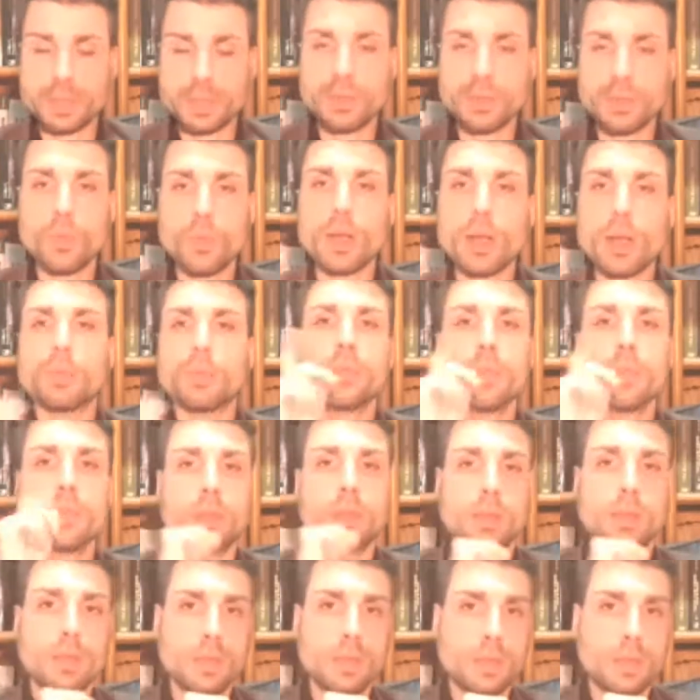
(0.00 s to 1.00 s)
Well,
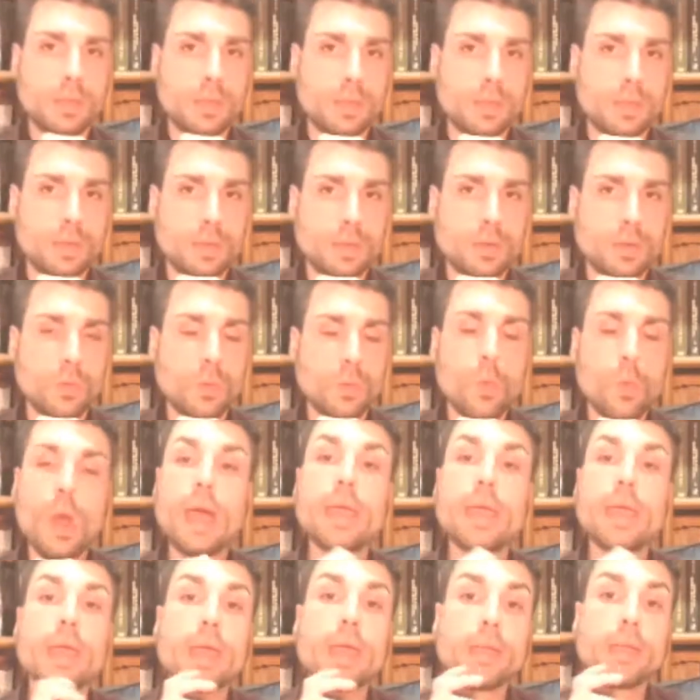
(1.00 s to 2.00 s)

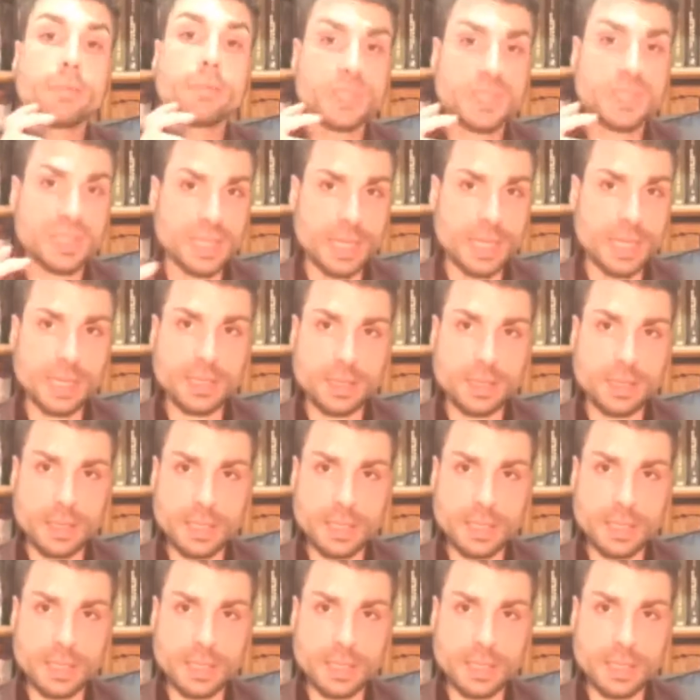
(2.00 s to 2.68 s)
why I'm saying